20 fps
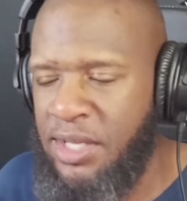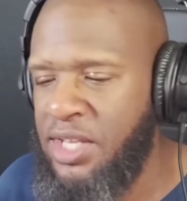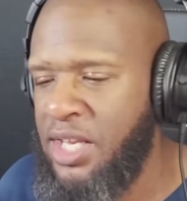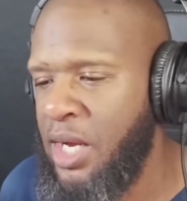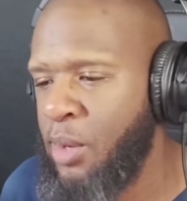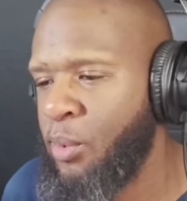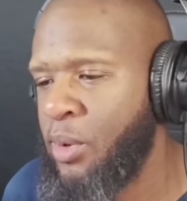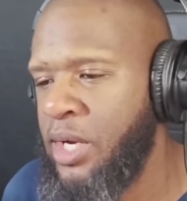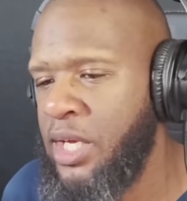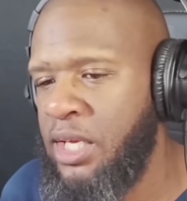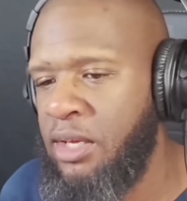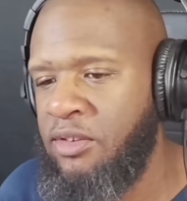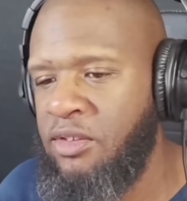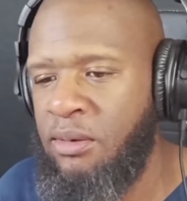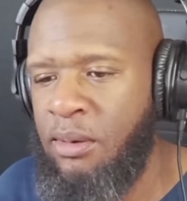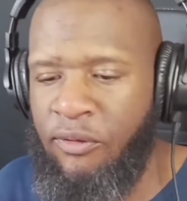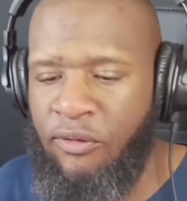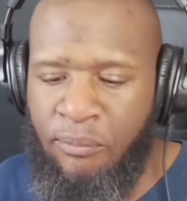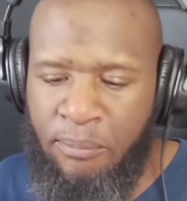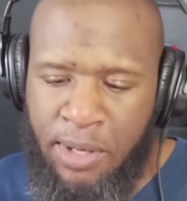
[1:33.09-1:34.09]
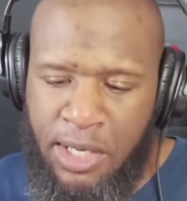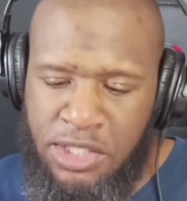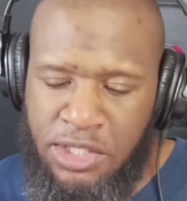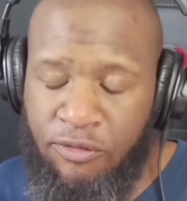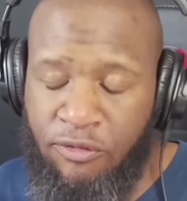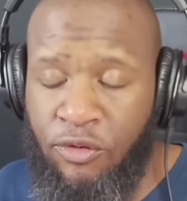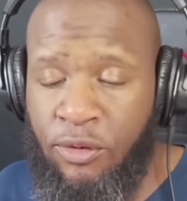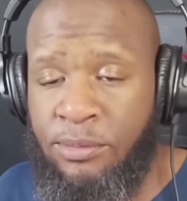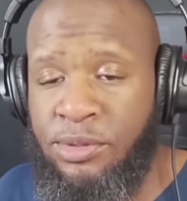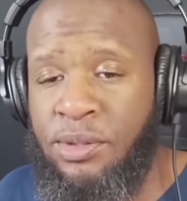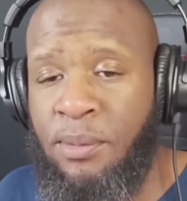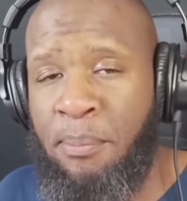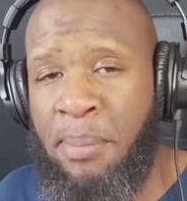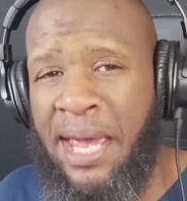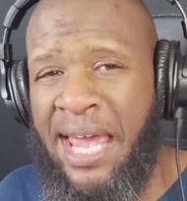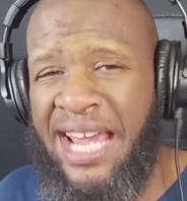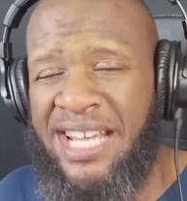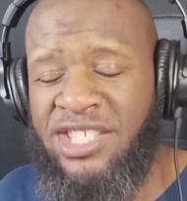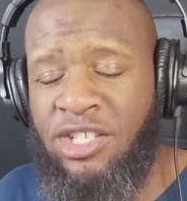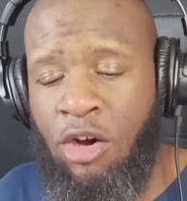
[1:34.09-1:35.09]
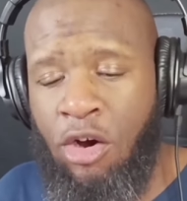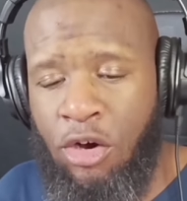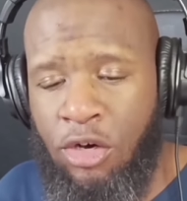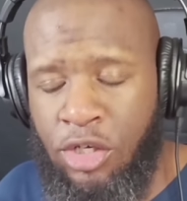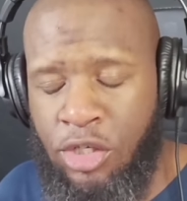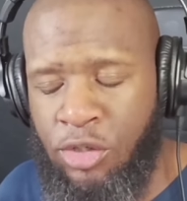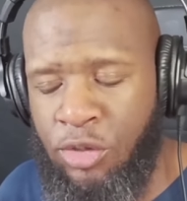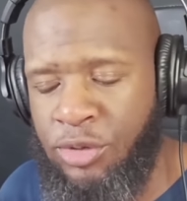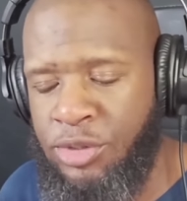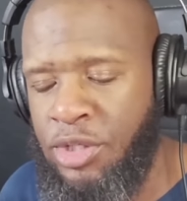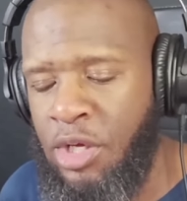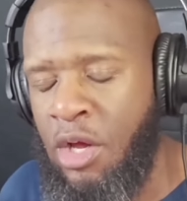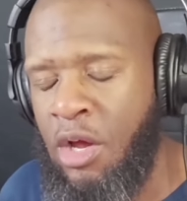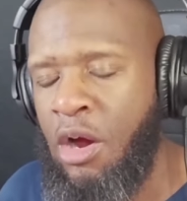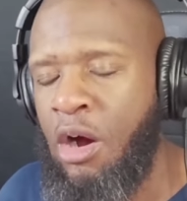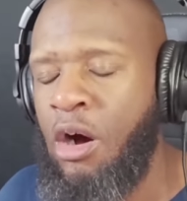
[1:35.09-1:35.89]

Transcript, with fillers: And then I wanna give some information from some past articles